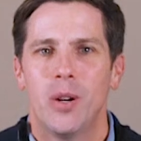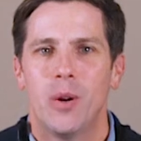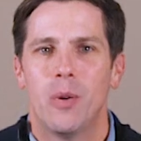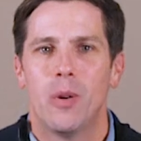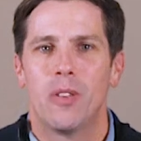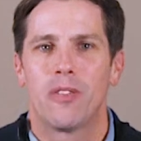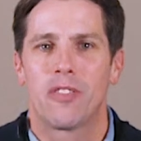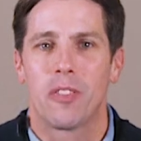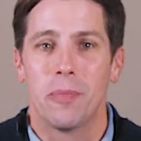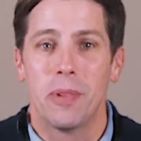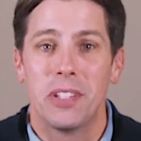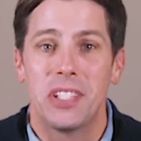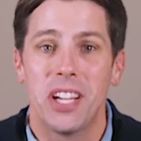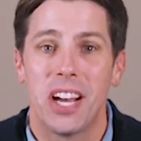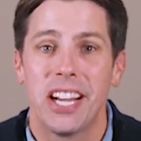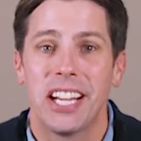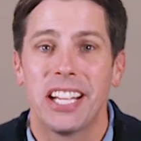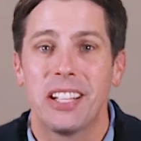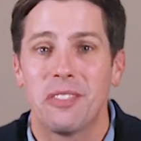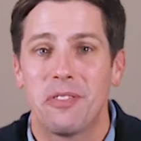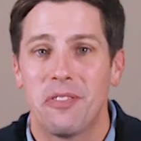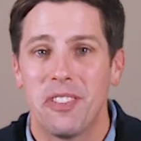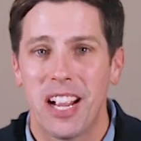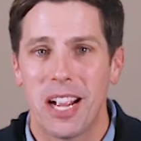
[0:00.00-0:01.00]
Well, from the
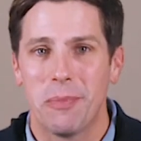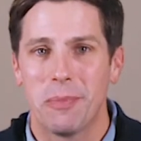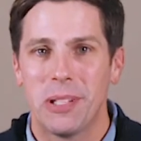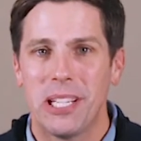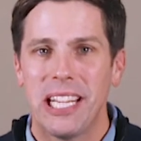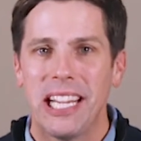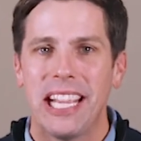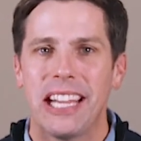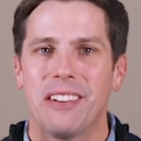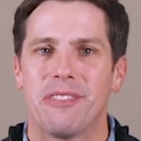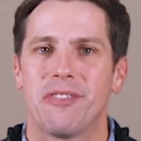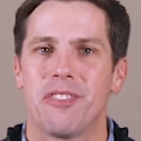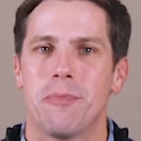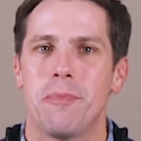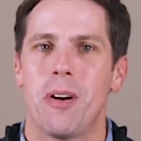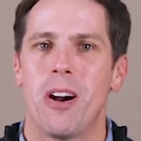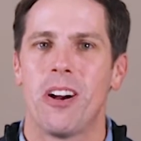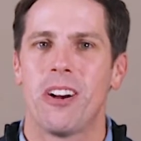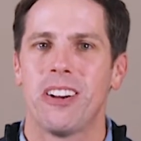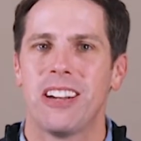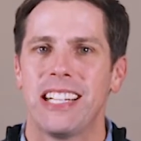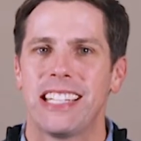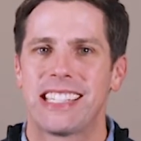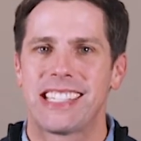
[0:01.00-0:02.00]
Dunnigan family and from
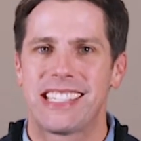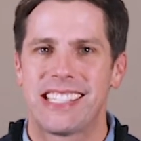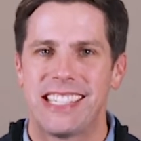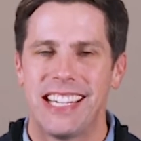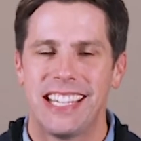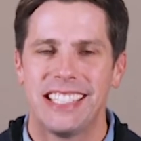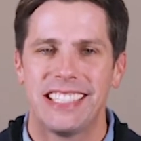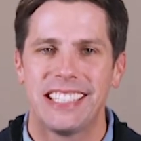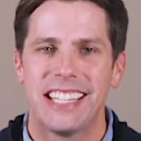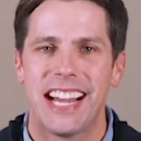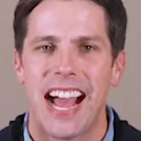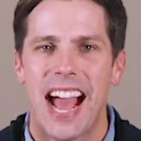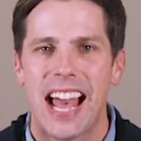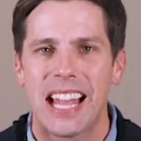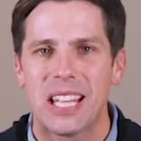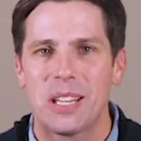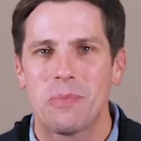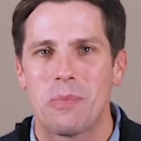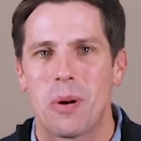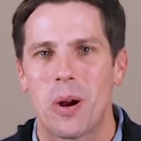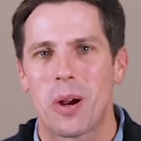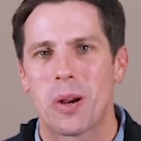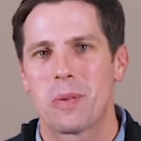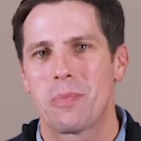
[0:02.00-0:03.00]
our extended
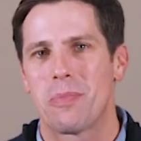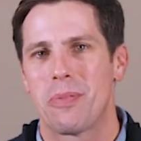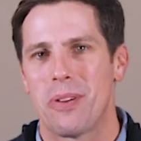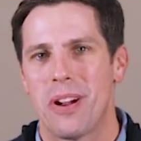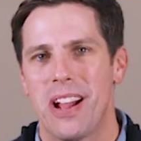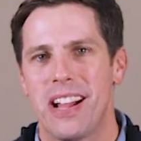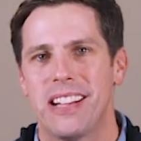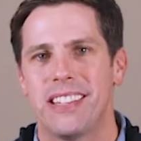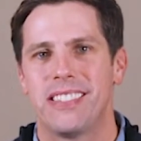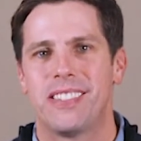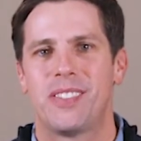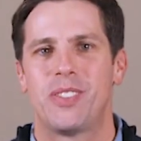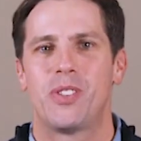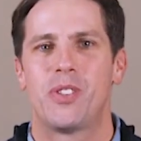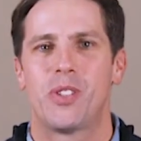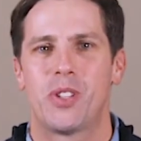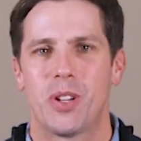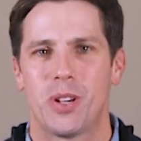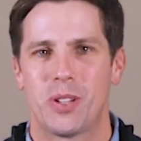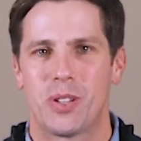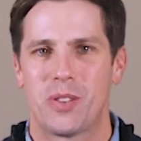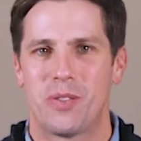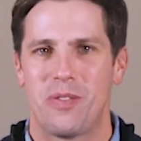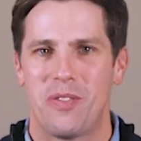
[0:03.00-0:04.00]
Highland Park Pres
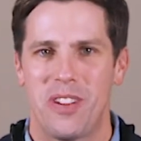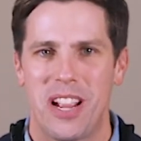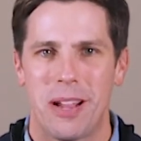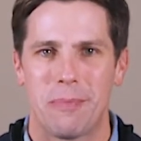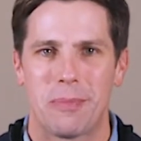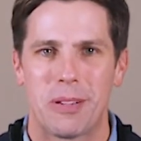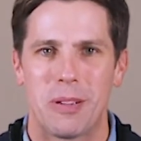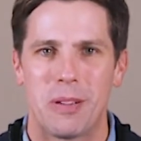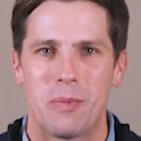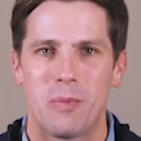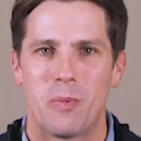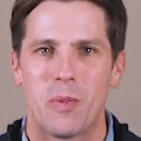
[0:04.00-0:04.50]
church family,